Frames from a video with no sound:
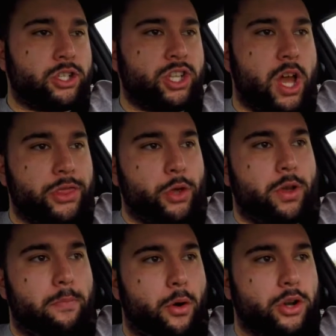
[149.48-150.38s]
shot through
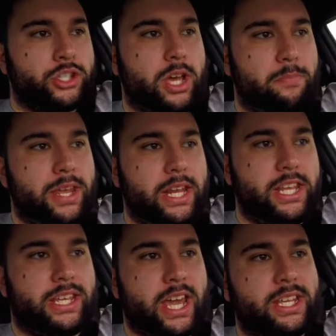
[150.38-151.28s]
a Porsche
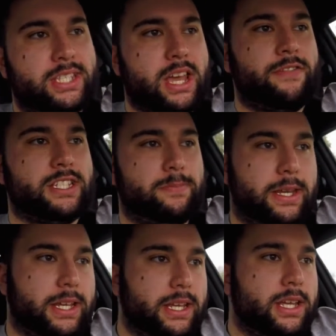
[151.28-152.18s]
PDK
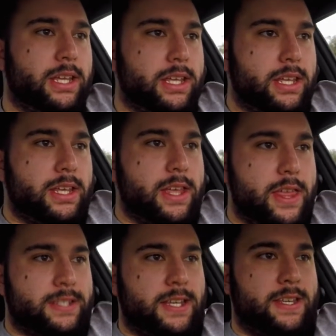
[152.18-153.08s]
7-speed.
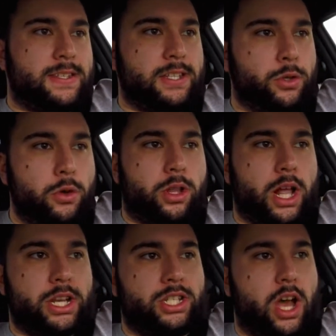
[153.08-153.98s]
This is the dual
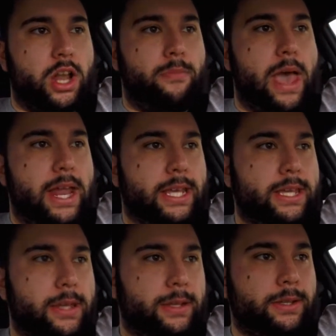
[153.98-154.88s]
clutch automatic,
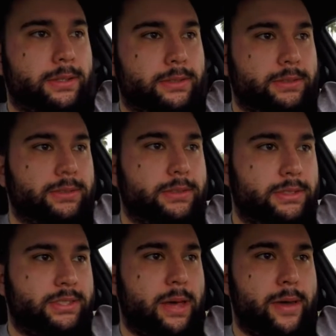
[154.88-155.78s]

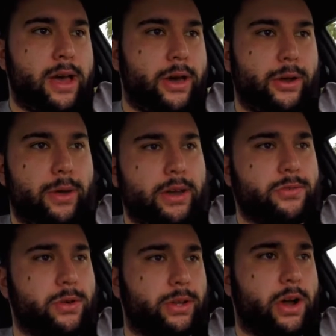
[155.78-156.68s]
semi-auto, whatever
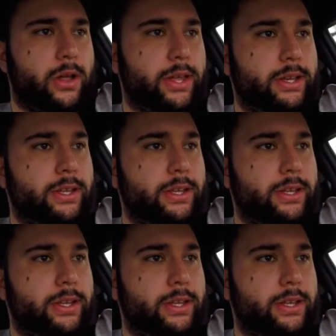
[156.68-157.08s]
you want to call it,